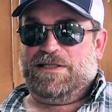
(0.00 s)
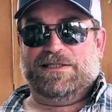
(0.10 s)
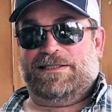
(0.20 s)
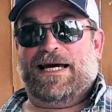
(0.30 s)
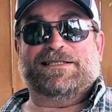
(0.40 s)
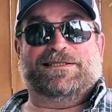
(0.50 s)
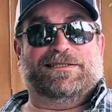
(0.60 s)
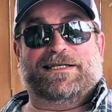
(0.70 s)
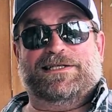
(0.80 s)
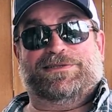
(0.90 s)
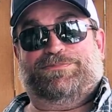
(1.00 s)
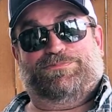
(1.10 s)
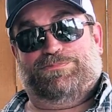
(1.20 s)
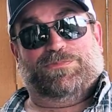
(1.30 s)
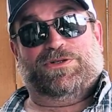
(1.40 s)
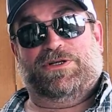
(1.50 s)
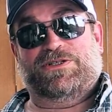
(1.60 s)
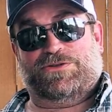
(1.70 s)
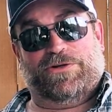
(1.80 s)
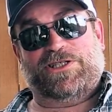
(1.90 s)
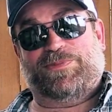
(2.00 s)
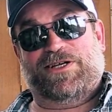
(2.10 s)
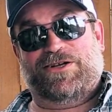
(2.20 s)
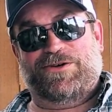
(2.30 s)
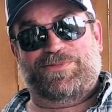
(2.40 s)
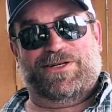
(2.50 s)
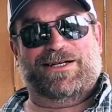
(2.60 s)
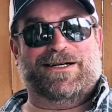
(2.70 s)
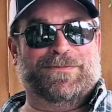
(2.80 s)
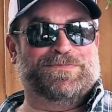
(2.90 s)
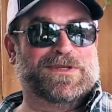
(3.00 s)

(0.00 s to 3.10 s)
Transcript: it's nice, it tastes good, it's crispy, you know,